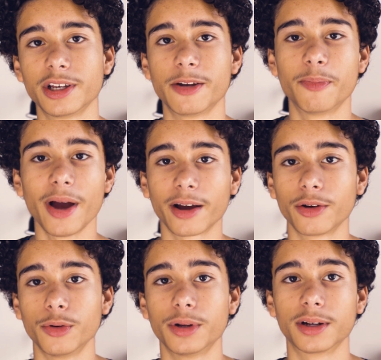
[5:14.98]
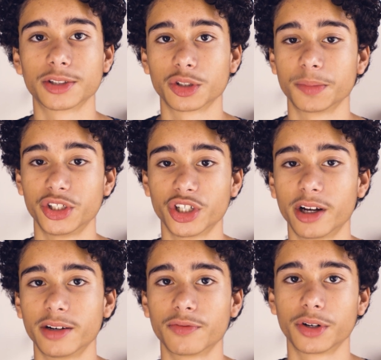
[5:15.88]
in Baku and
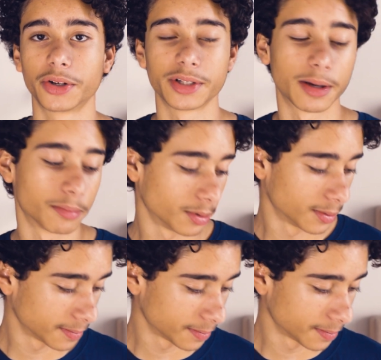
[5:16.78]
Azerbaijan, for example.